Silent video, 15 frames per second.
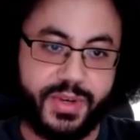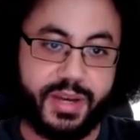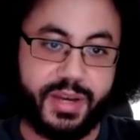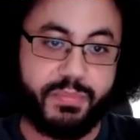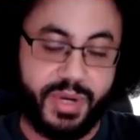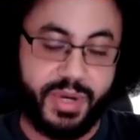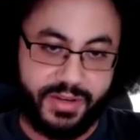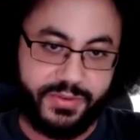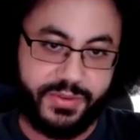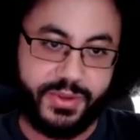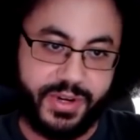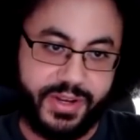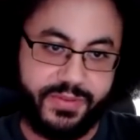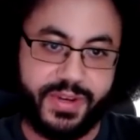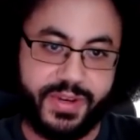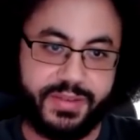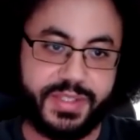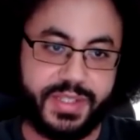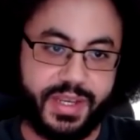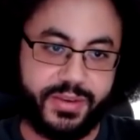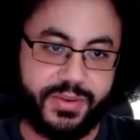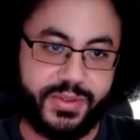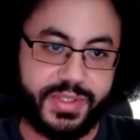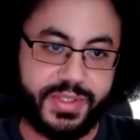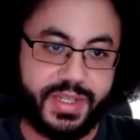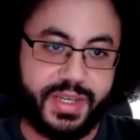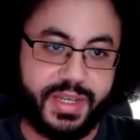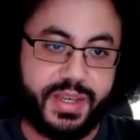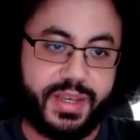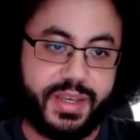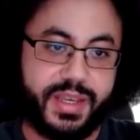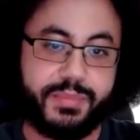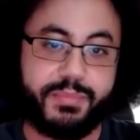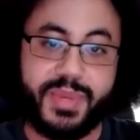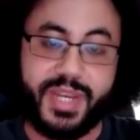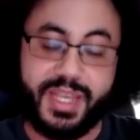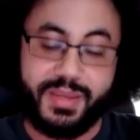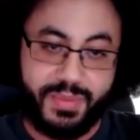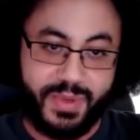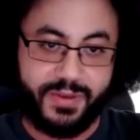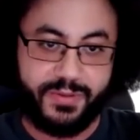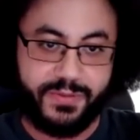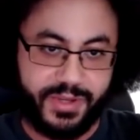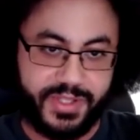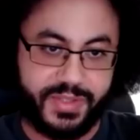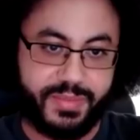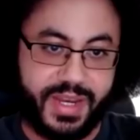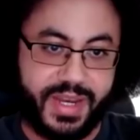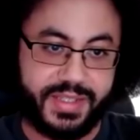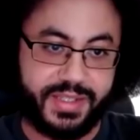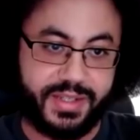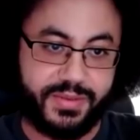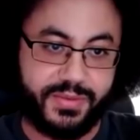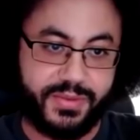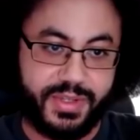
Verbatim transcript: above thirty-five cycles, it might be a false positive.